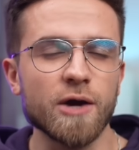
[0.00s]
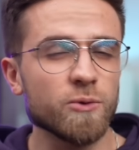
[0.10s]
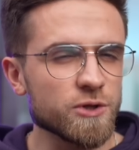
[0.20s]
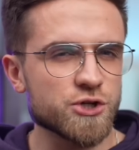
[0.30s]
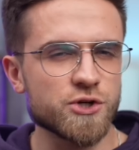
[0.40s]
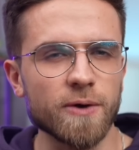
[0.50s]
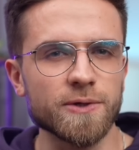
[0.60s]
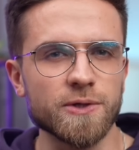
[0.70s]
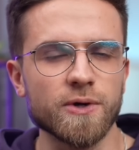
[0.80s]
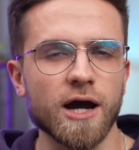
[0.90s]
I will show
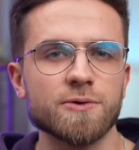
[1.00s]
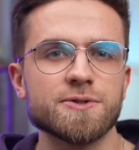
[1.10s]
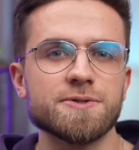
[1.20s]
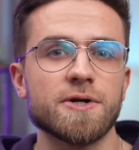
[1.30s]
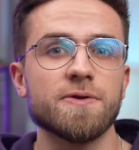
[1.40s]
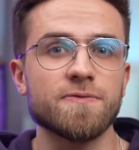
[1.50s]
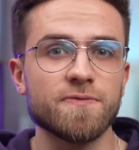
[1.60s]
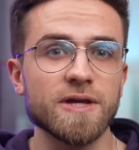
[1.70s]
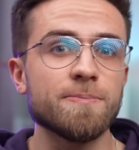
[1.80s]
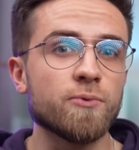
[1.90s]
you how to turn
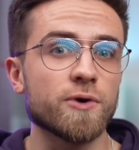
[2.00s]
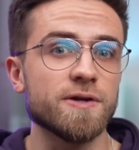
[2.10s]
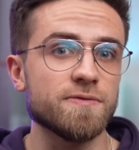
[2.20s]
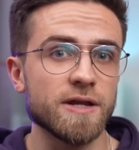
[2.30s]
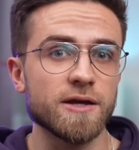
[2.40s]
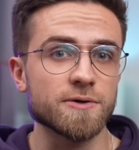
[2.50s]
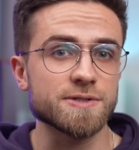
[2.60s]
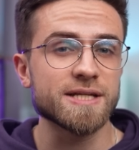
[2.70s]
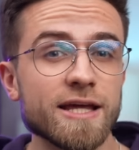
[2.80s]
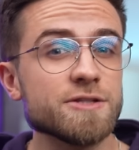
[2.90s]
3 boring
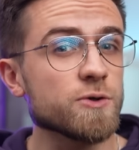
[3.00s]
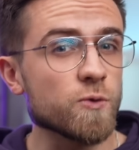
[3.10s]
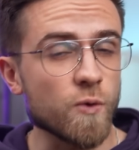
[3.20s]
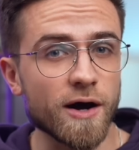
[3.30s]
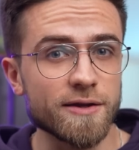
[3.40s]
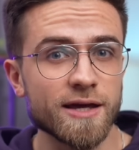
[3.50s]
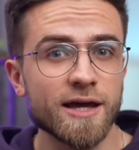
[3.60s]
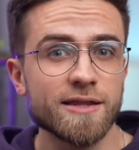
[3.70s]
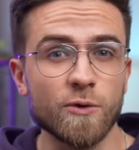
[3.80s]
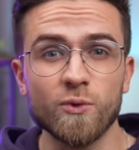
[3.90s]
videos into 1
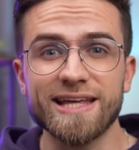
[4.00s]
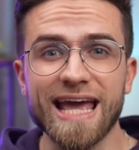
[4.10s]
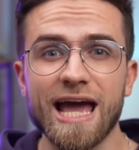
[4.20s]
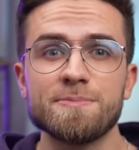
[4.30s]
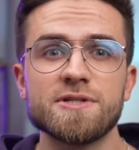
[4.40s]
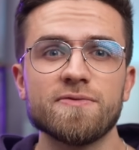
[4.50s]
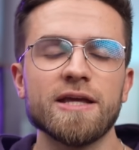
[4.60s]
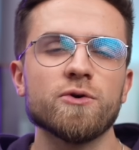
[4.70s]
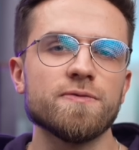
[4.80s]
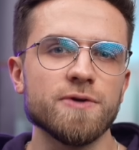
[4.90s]
that will
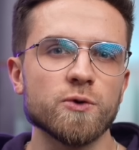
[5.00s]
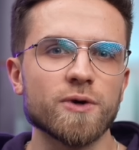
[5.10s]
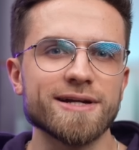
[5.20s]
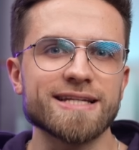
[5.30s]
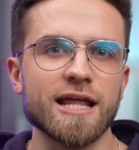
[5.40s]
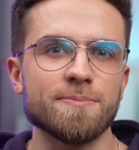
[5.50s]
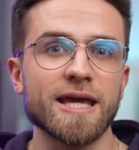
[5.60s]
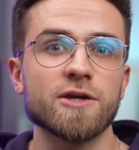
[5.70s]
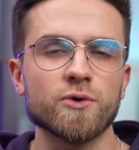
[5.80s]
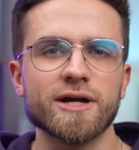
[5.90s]
captivate your viewers and
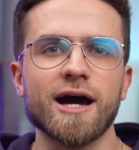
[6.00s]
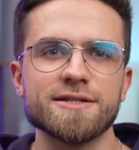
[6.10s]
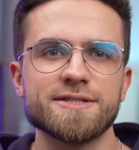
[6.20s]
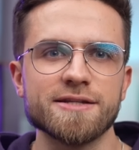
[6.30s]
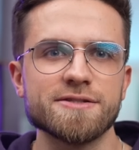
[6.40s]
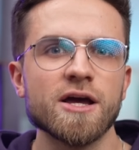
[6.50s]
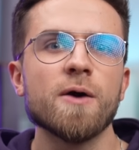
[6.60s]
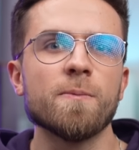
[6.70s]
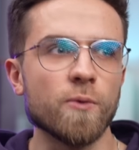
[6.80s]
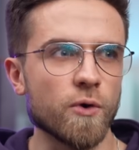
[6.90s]
make your content
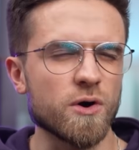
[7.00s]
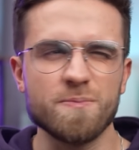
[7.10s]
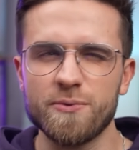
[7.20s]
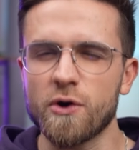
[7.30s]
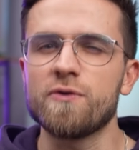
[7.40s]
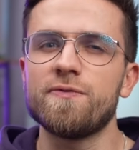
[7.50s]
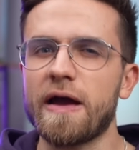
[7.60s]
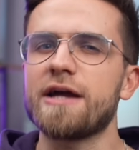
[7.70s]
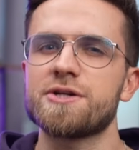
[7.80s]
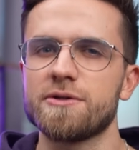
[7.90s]
more
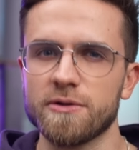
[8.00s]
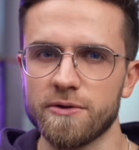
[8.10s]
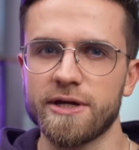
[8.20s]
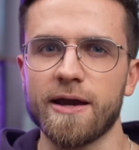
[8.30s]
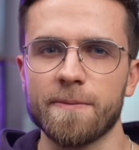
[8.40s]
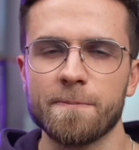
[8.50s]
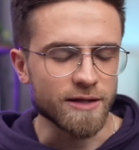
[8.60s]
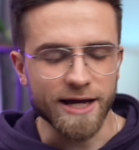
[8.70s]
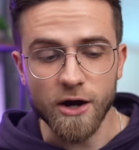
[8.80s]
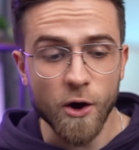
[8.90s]
professional looking.
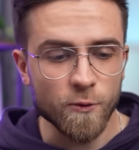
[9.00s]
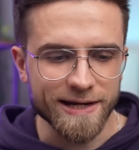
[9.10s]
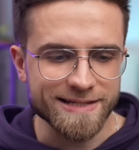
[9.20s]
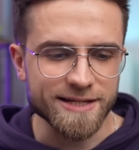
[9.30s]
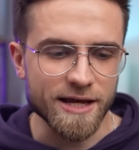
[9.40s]
Like always,